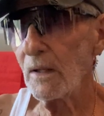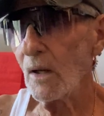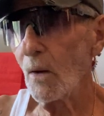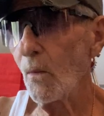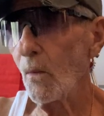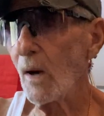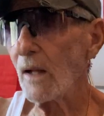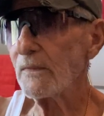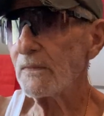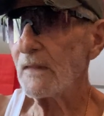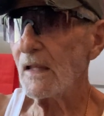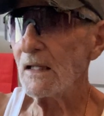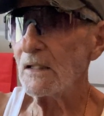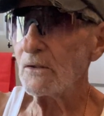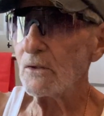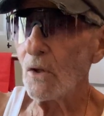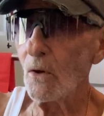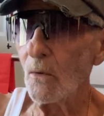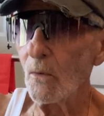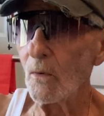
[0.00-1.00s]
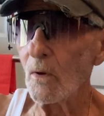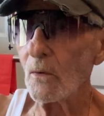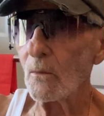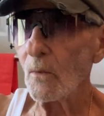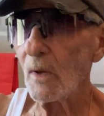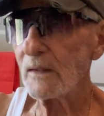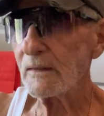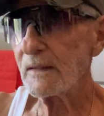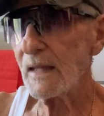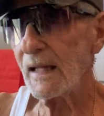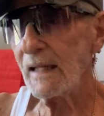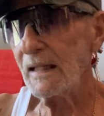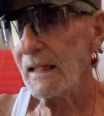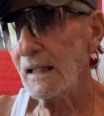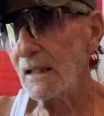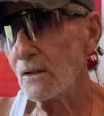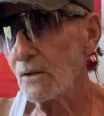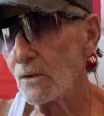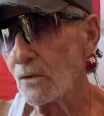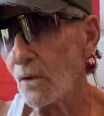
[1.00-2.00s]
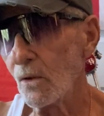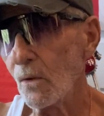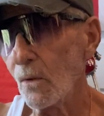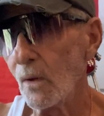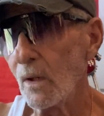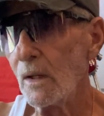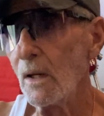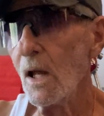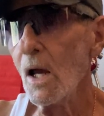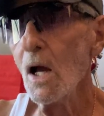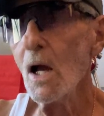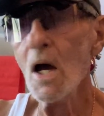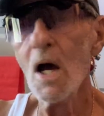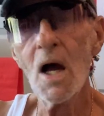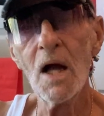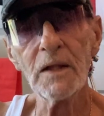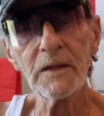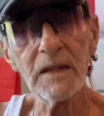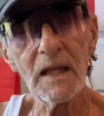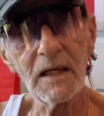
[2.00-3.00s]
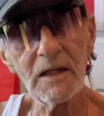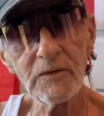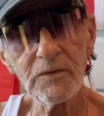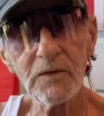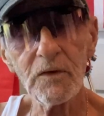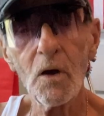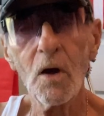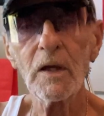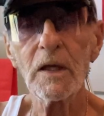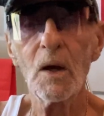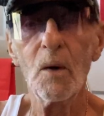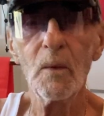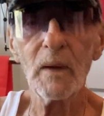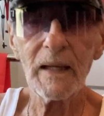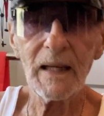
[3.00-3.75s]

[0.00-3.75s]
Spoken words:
and what they do and what they didn't do, and then he said, "Oh yeah, we